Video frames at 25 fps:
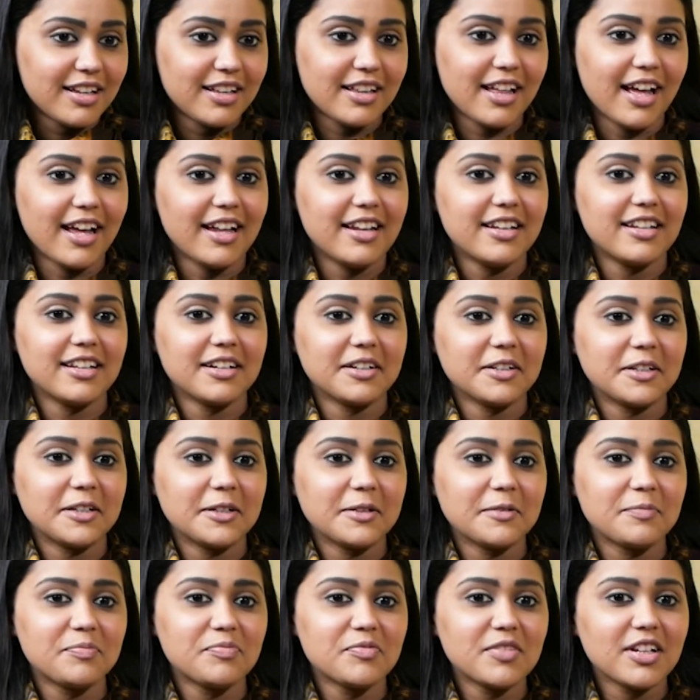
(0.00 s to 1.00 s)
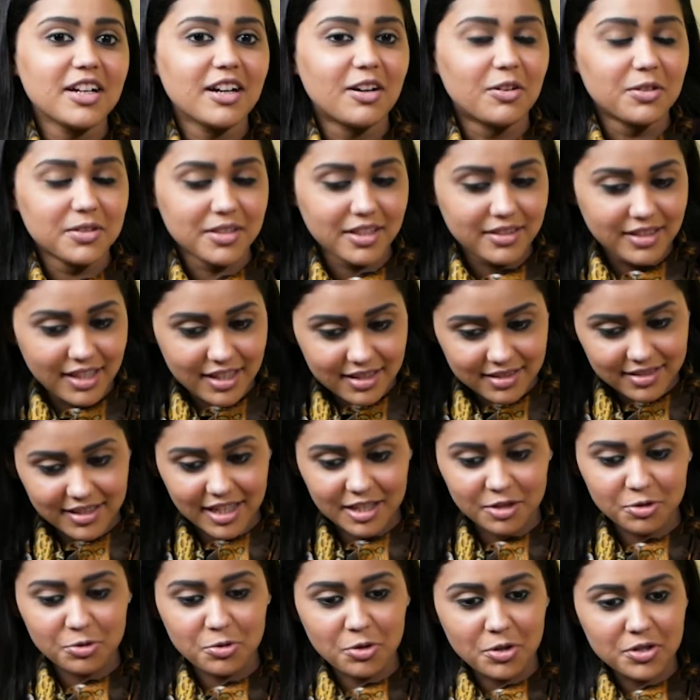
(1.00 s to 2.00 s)
And the things
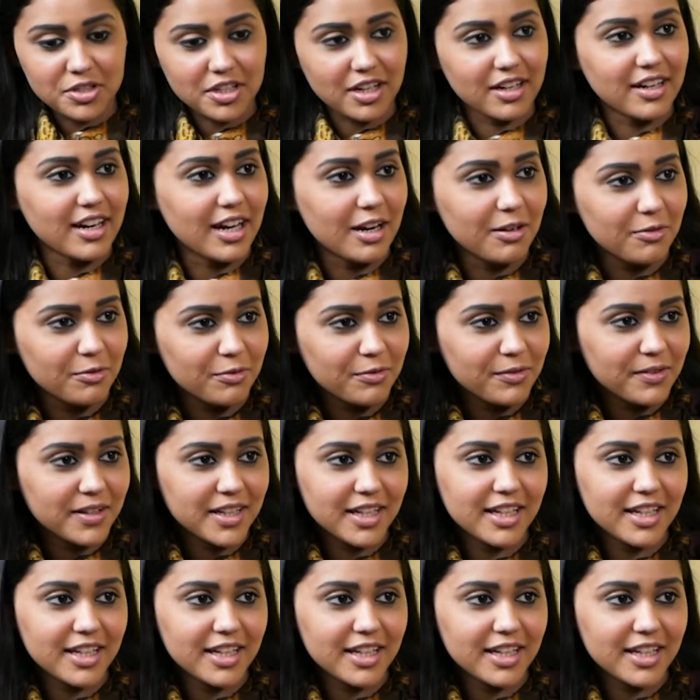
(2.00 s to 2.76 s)
that you don't allow,